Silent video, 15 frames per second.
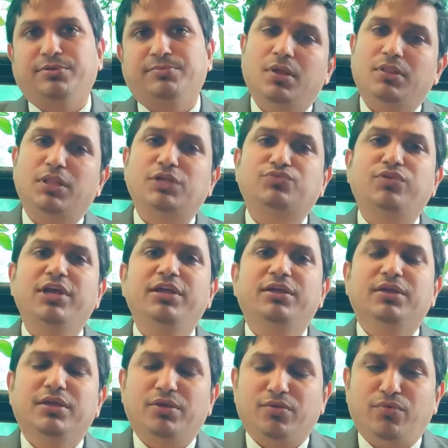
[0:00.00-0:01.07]
That's why
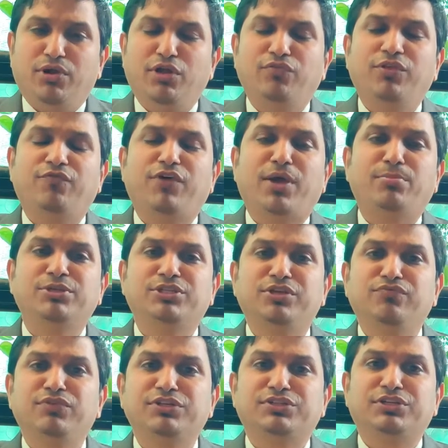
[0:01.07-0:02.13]
one of the famous
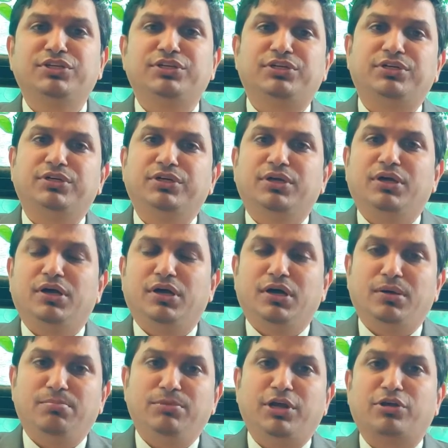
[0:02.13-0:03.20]
investor,
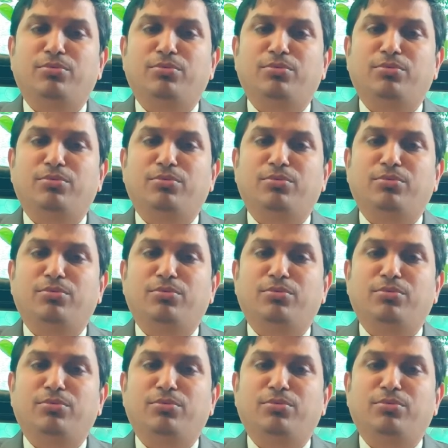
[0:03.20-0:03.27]
Dr.